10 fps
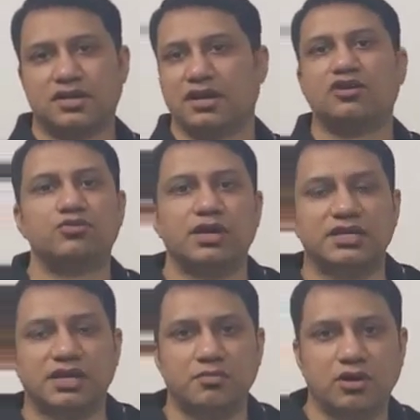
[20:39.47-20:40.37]
Can you do
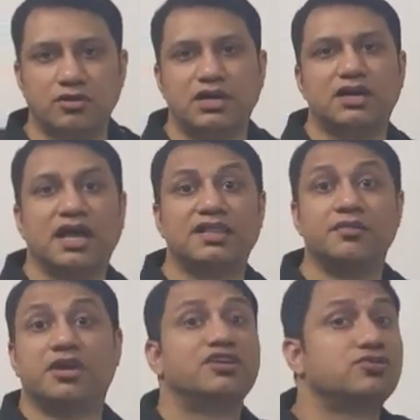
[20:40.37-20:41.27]
anything about it? And they
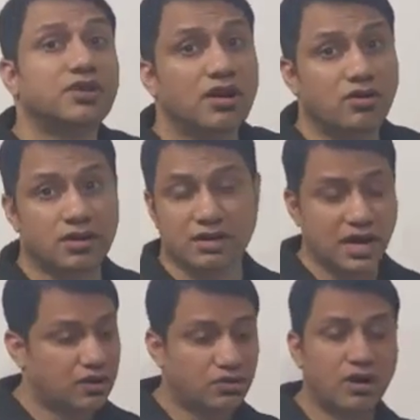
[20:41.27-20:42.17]
made sure I got it.
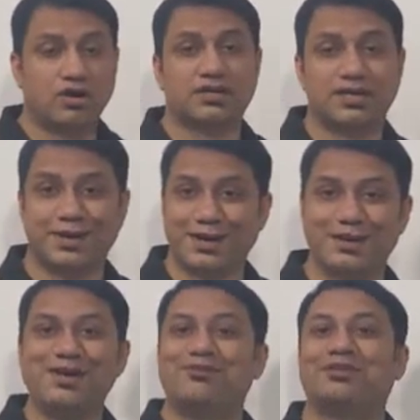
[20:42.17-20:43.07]
I don't know how they did it,
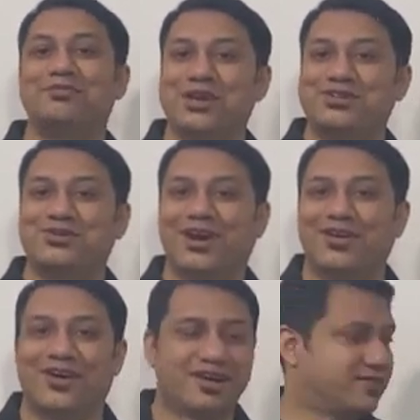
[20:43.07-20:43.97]
but they made sure I
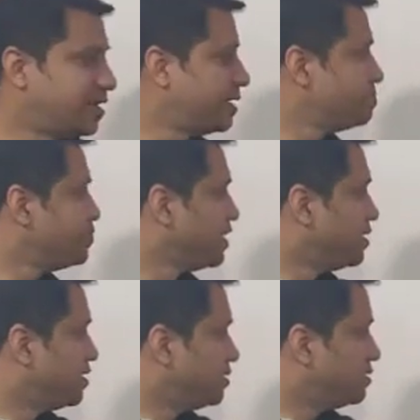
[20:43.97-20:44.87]
got it, right?
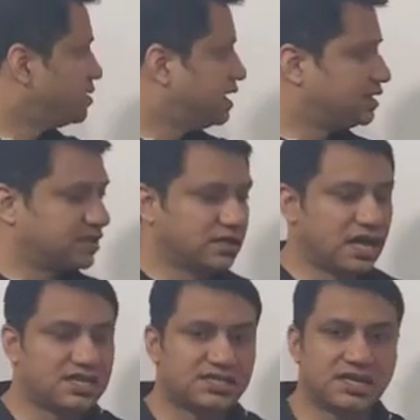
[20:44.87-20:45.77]
And then the
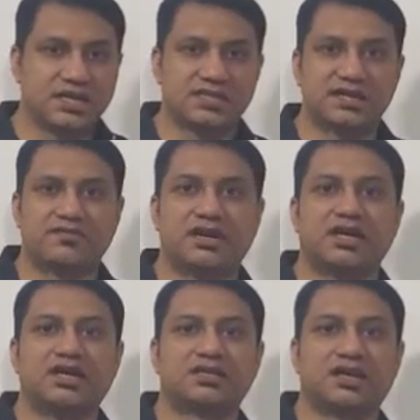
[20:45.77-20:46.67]
last thing is
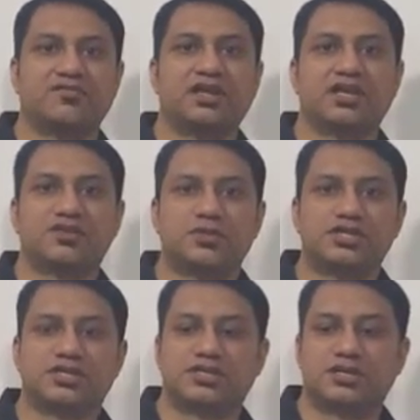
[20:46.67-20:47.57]
definitely is convenience,
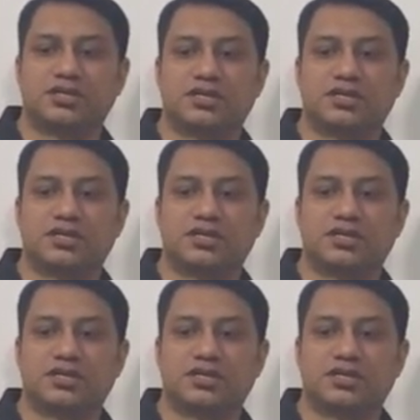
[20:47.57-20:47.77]
which is